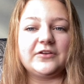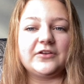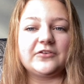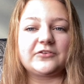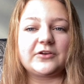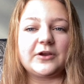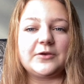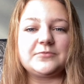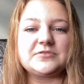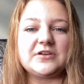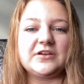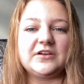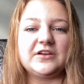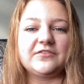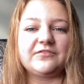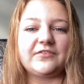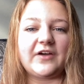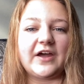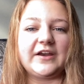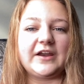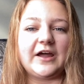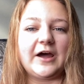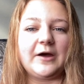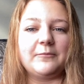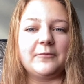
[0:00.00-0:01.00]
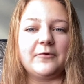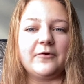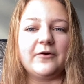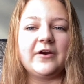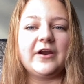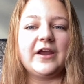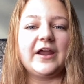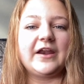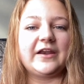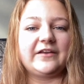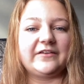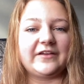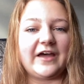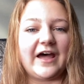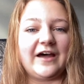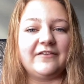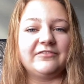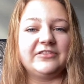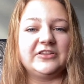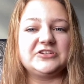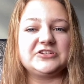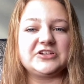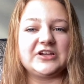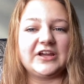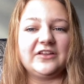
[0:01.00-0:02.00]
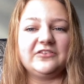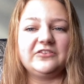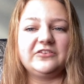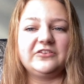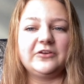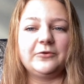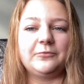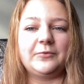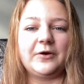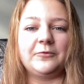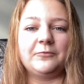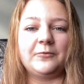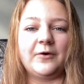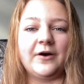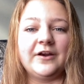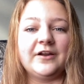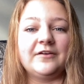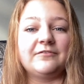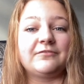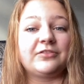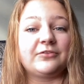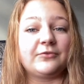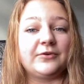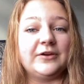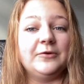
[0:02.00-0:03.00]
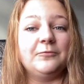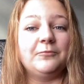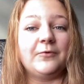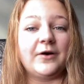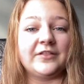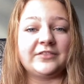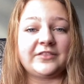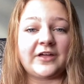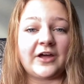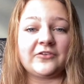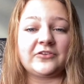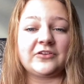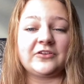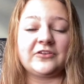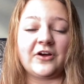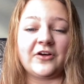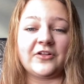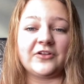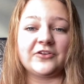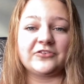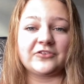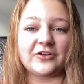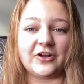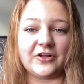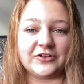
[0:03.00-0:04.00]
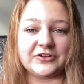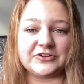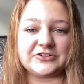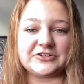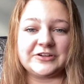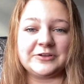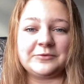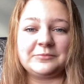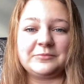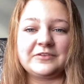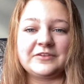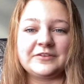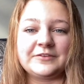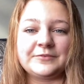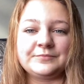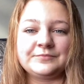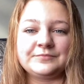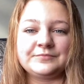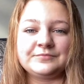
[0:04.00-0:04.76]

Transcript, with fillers: description to find out more and to have the chance to win one of 3 $1,000 scholarships.